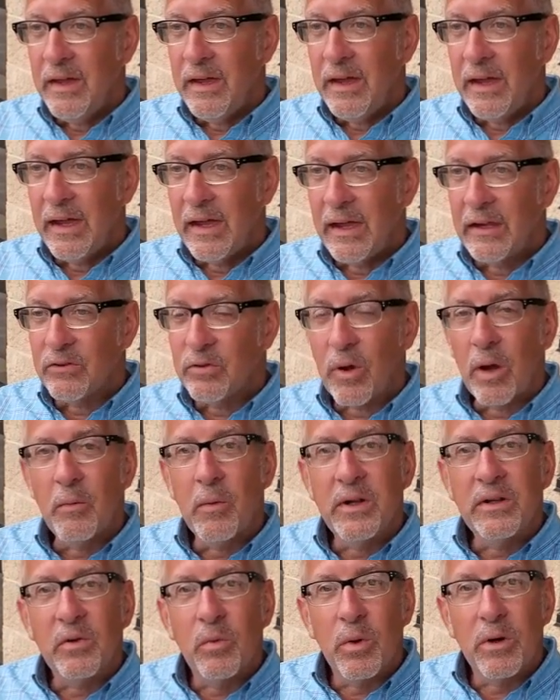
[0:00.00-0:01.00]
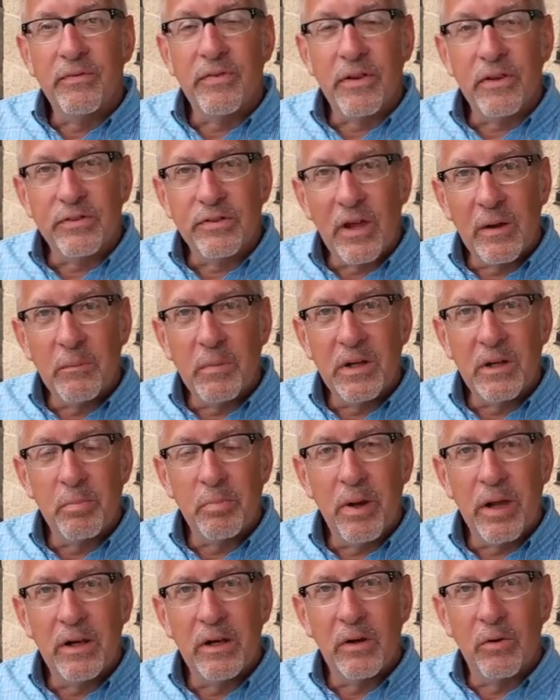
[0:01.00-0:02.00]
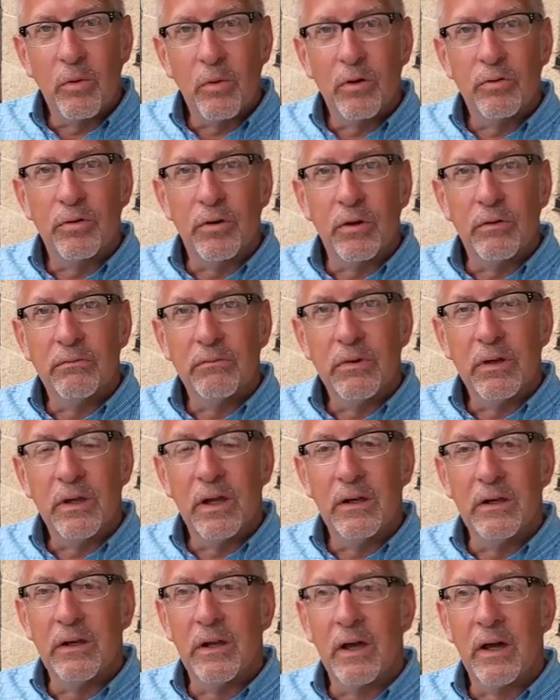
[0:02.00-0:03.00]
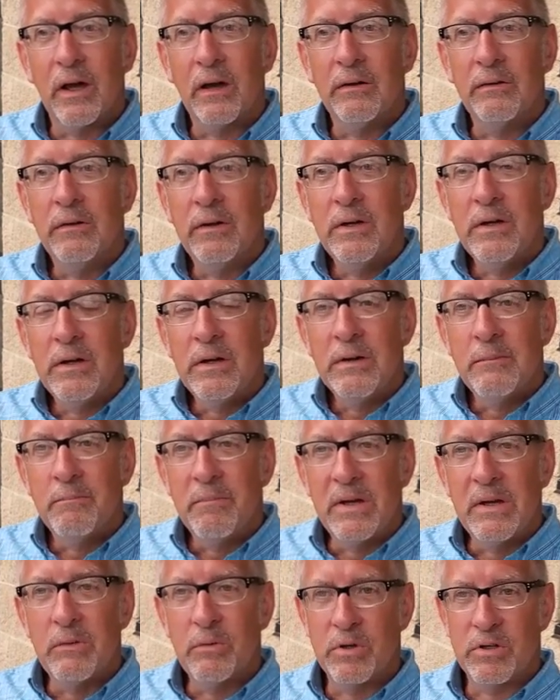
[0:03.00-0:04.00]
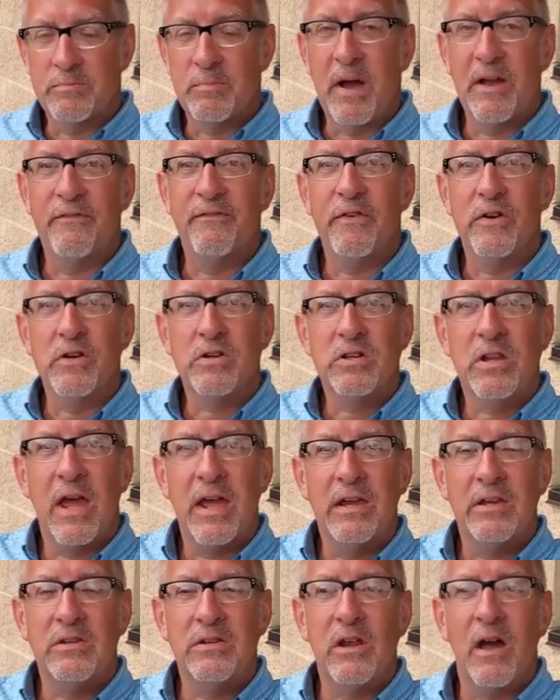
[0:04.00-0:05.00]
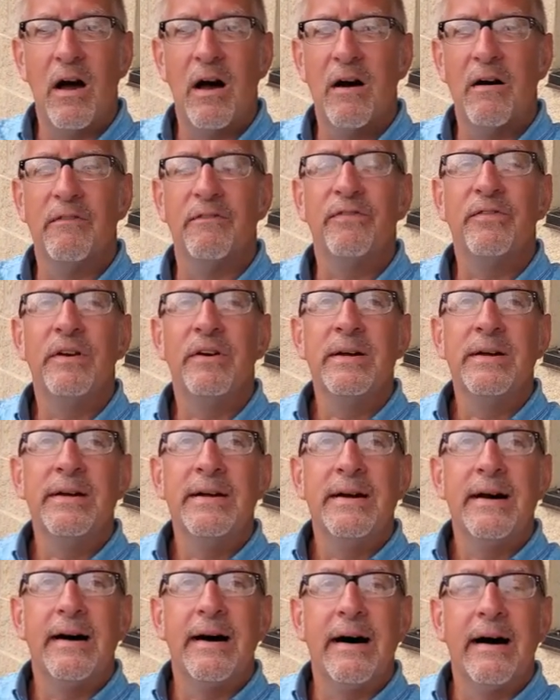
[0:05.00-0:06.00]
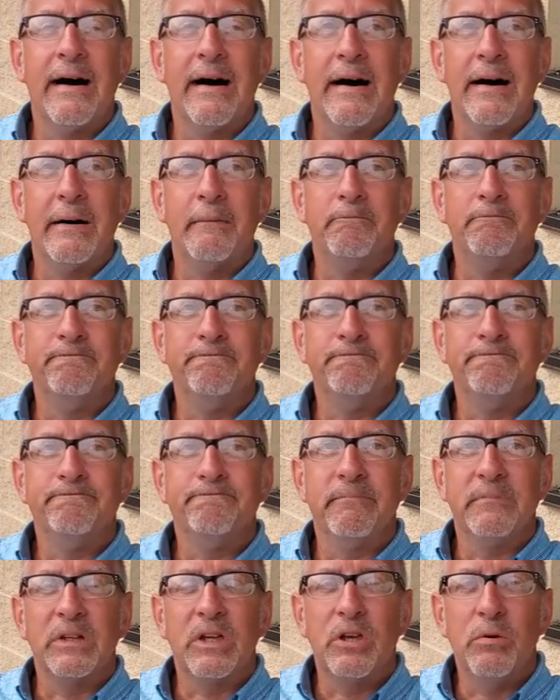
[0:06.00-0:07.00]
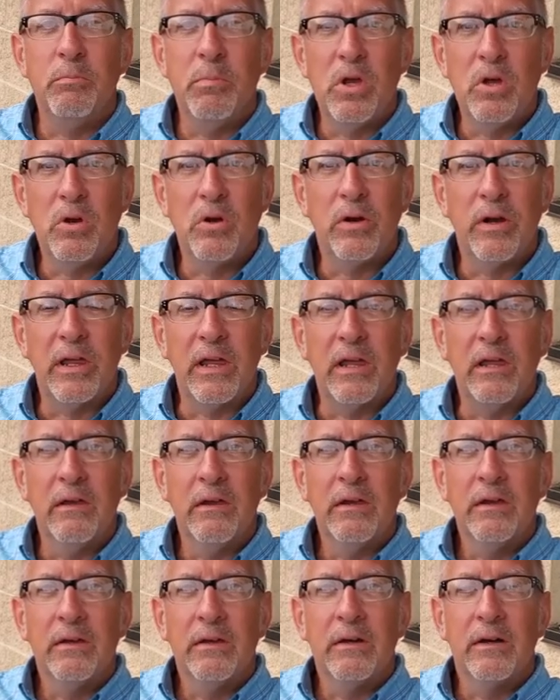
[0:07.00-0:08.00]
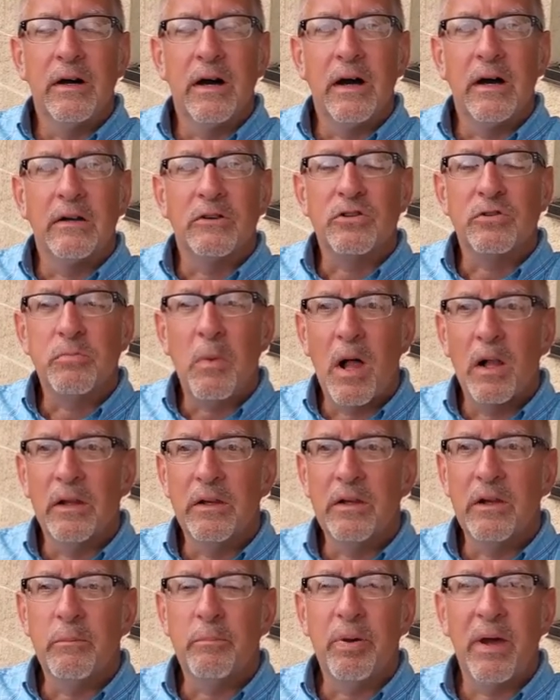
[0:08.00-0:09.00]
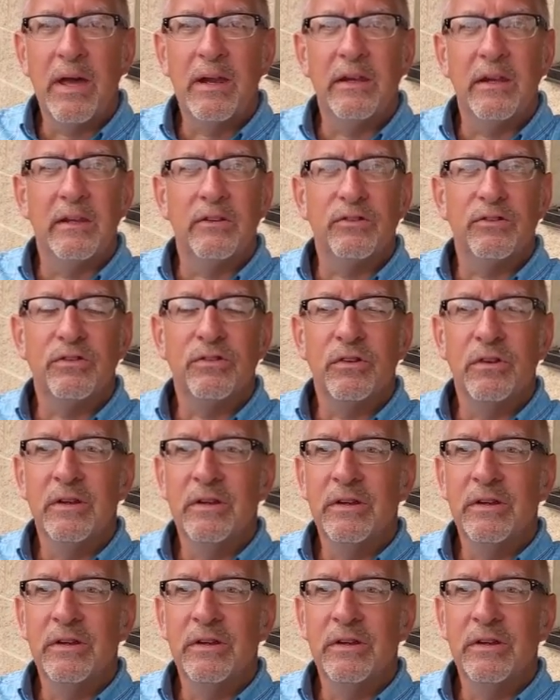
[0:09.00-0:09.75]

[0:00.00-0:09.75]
And so I went to work for the same independent grocer. And uh, it was my first taste of um, community, uh, small independence,